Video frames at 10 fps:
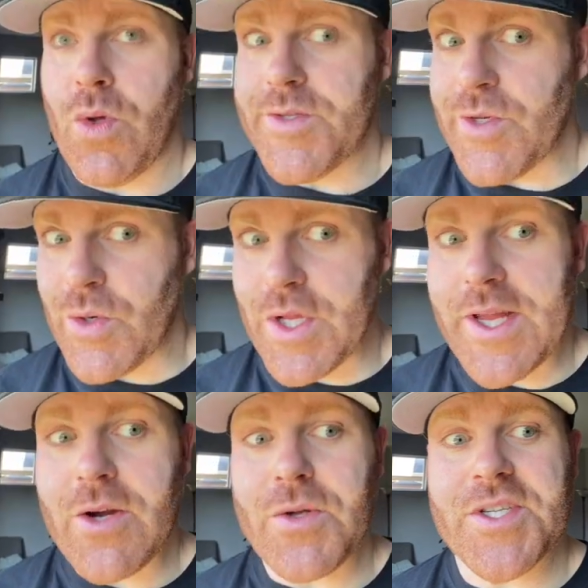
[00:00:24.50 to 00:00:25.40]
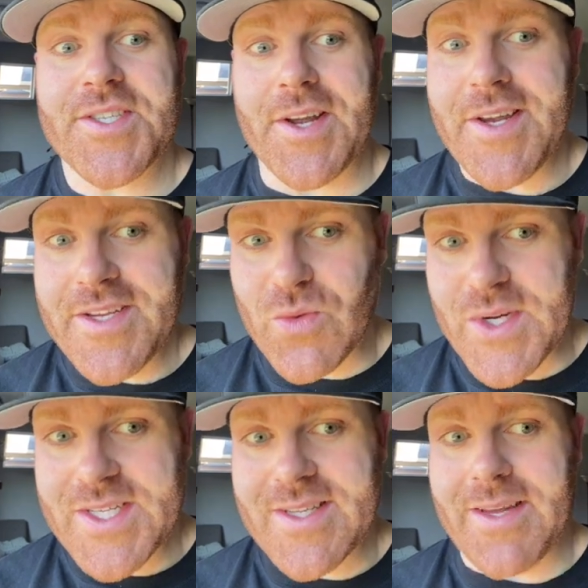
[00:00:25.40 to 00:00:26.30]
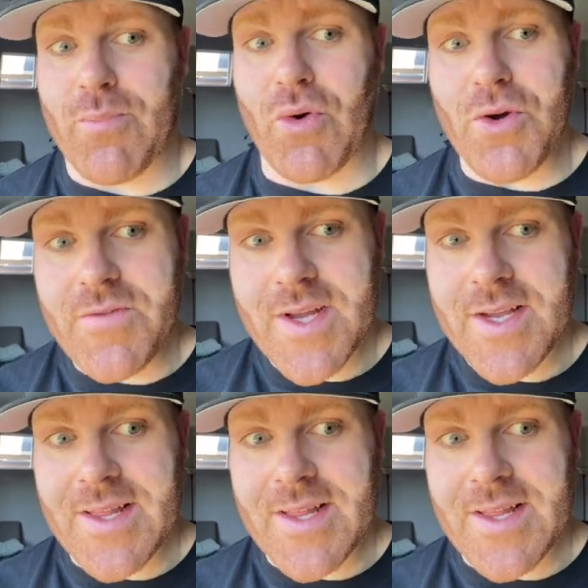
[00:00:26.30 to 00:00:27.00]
Well, dude, clinical studies recently proved